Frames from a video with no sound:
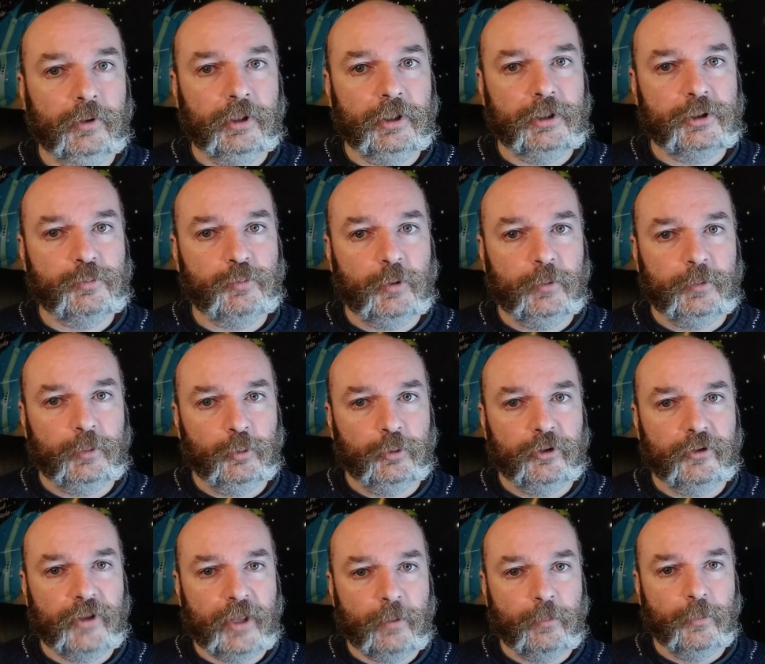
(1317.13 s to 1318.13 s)
it's probably
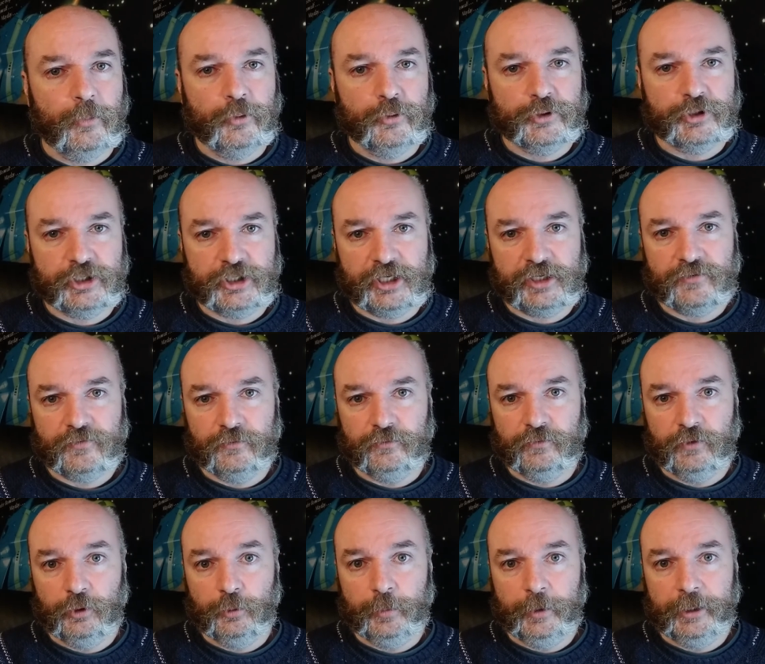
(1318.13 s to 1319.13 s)
one of their more successful
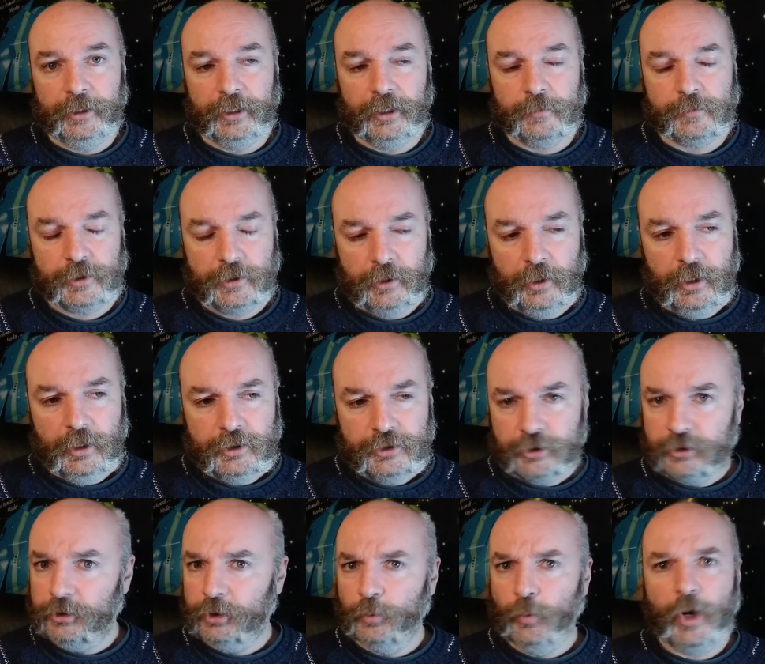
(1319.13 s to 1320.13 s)
role-playing games.
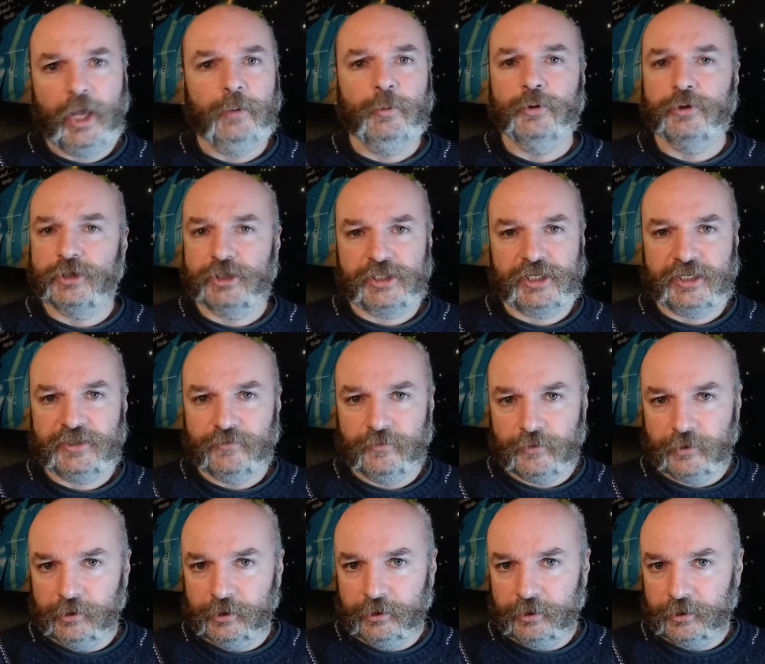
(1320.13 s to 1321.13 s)
Certainly way more successful
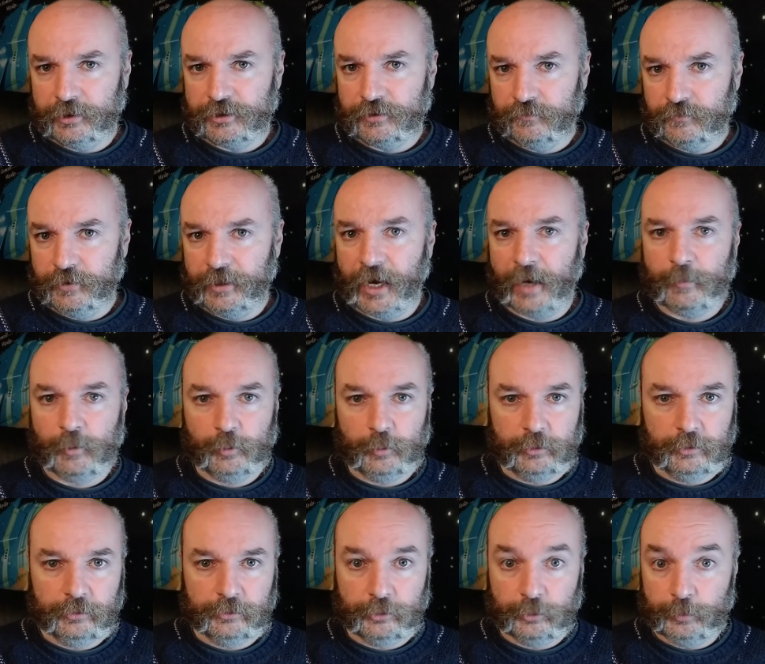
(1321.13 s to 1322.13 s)
than the likes of Gamma
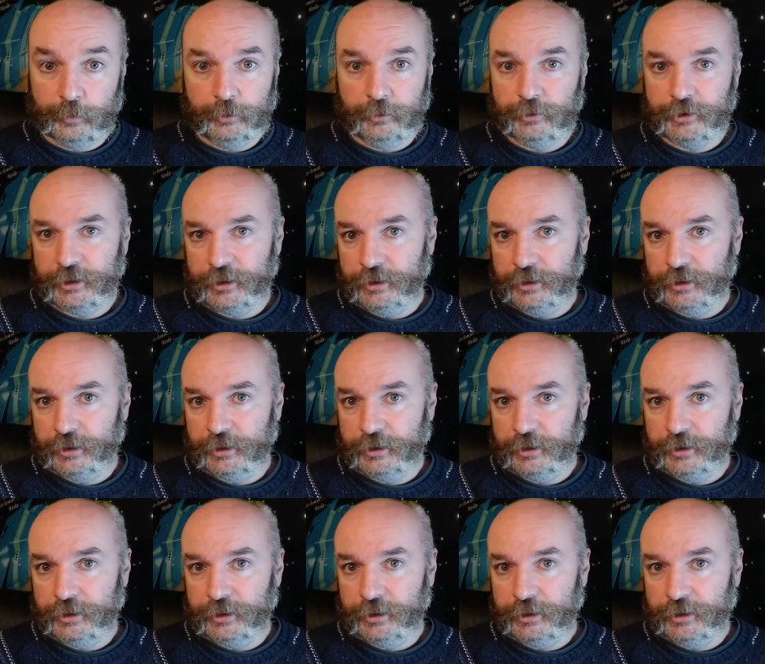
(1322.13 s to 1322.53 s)
World or Boot